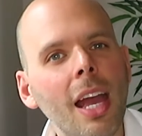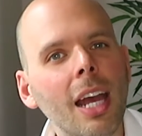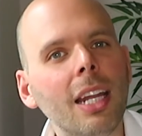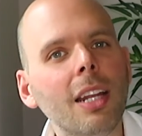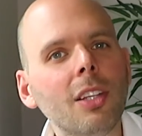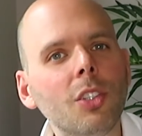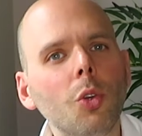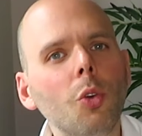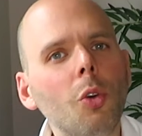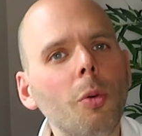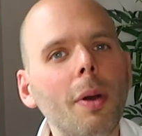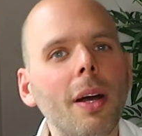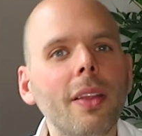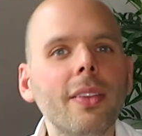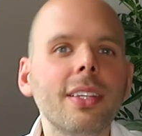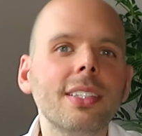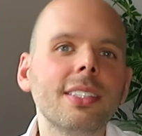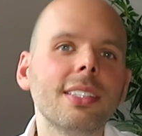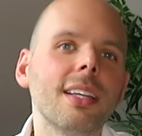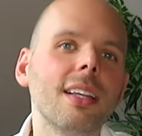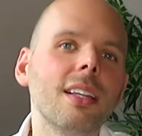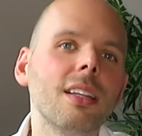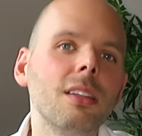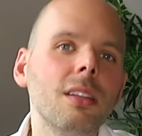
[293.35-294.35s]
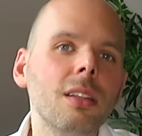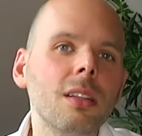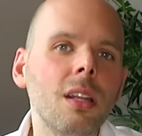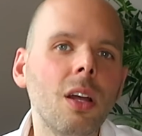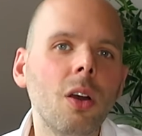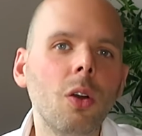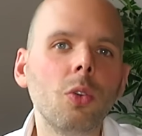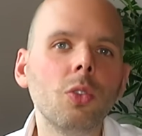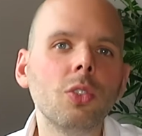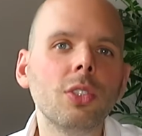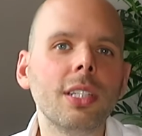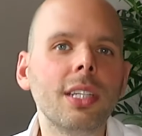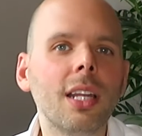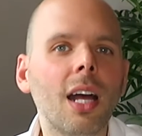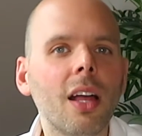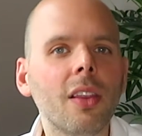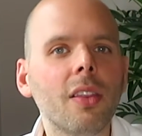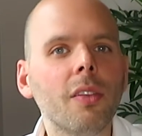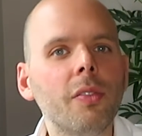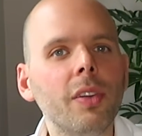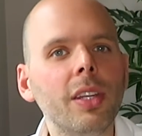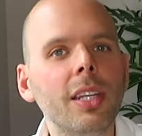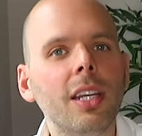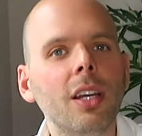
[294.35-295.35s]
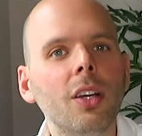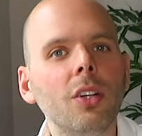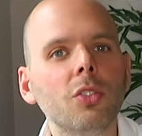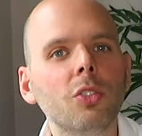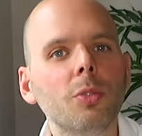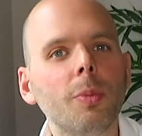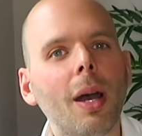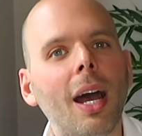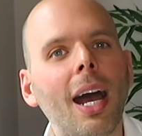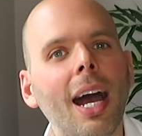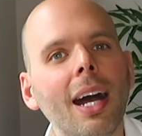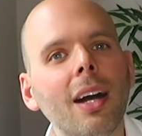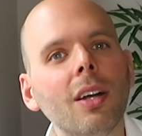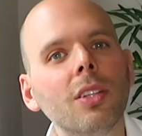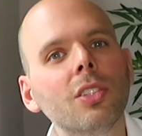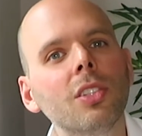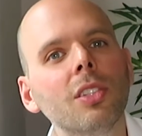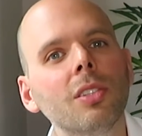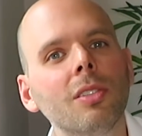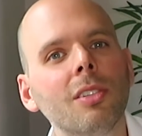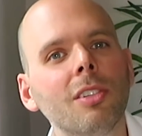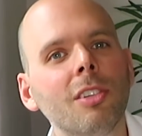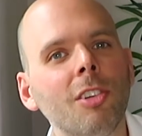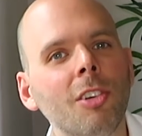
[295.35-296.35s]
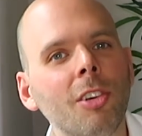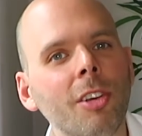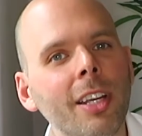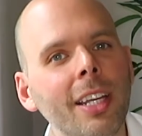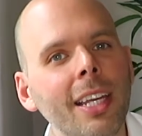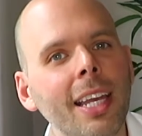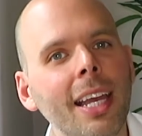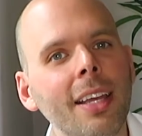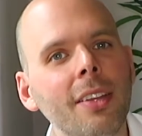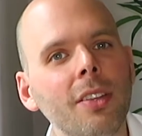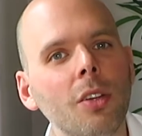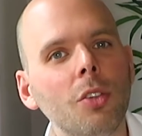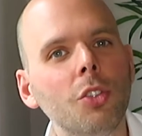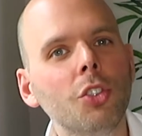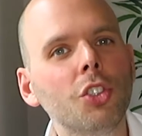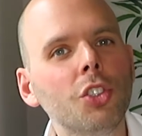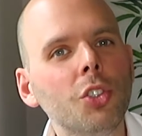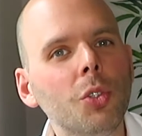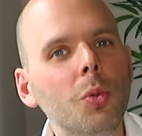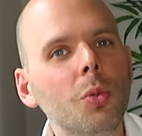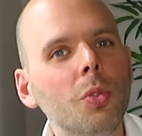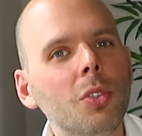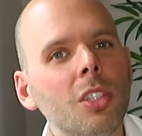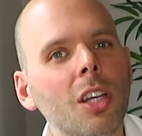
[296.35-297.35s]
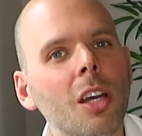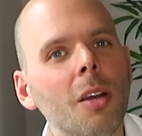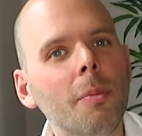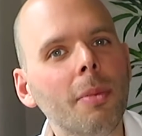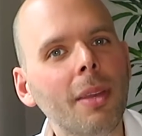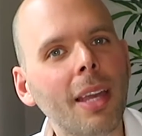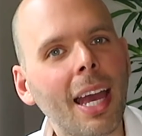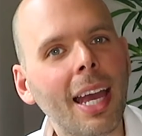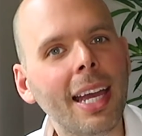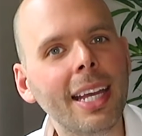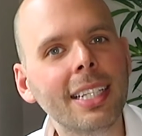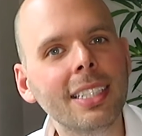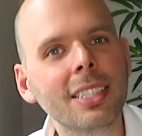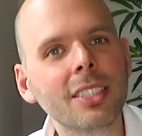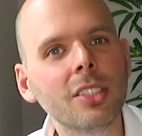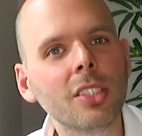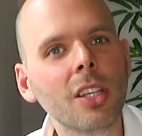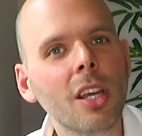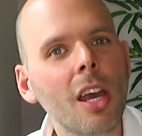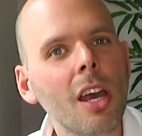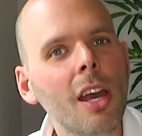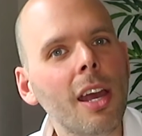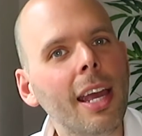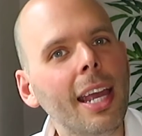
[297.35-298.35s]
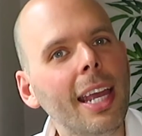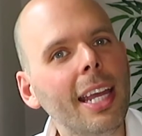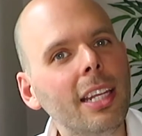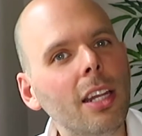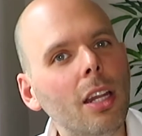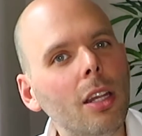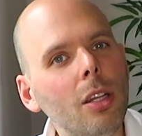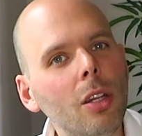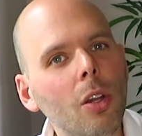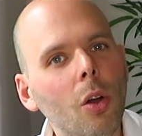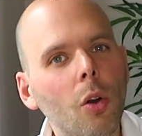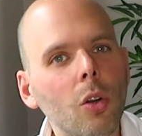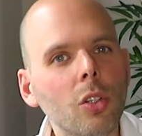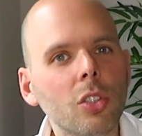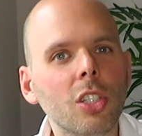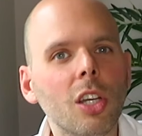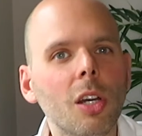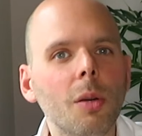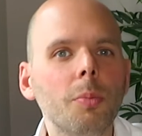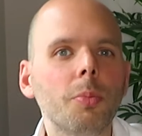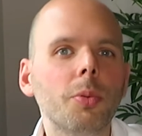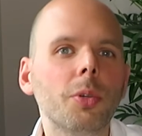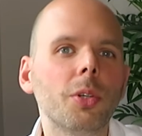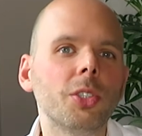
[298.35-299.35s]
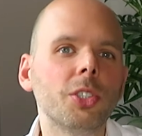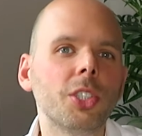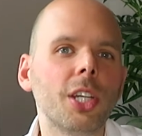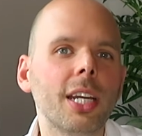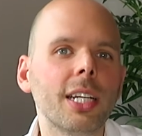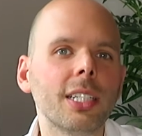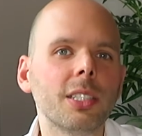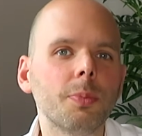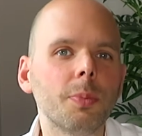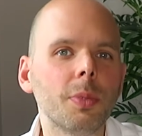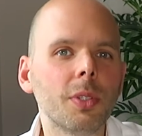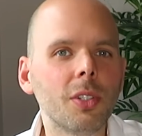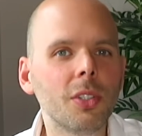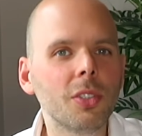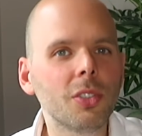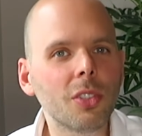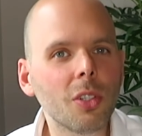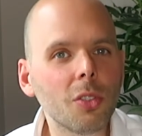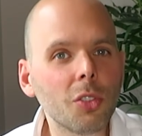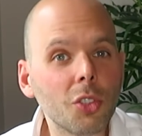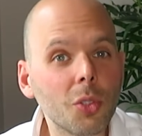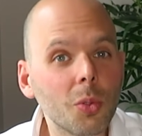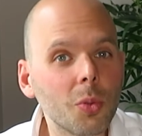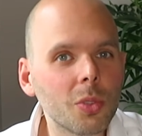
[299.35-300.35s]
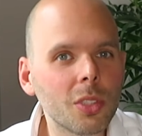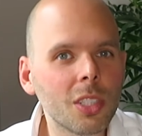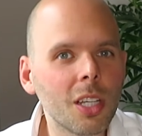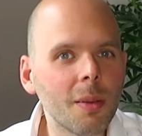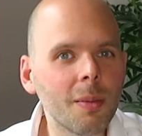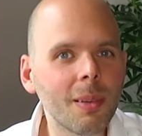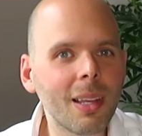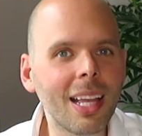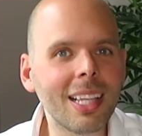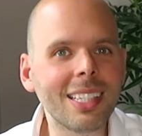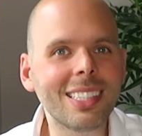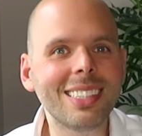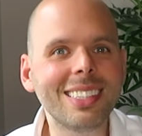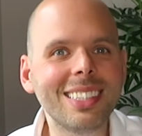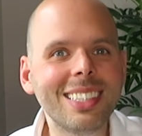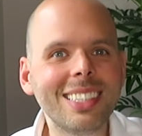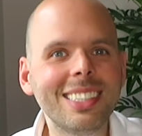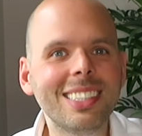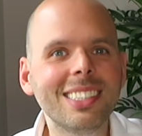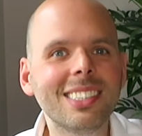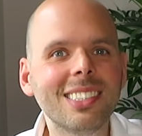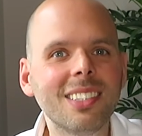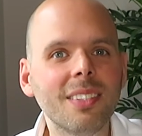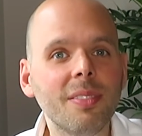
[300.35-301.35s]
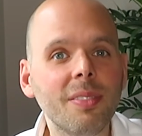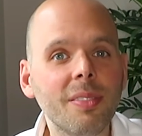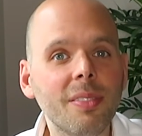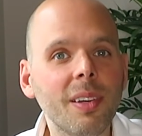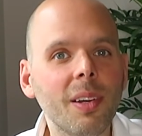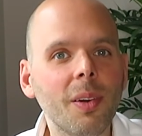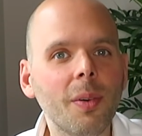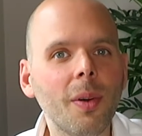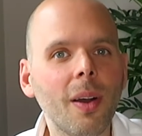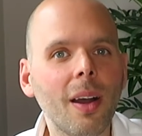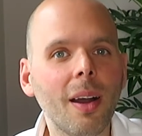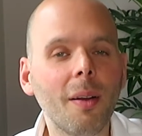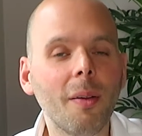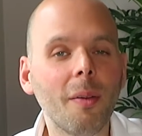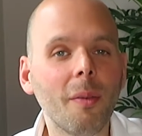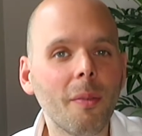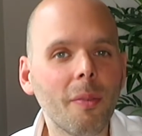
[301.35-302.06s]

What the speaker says: And I talk about this loads in other videos about how to create those short-term gains in a long-term project, because those short-term gains lead us to feel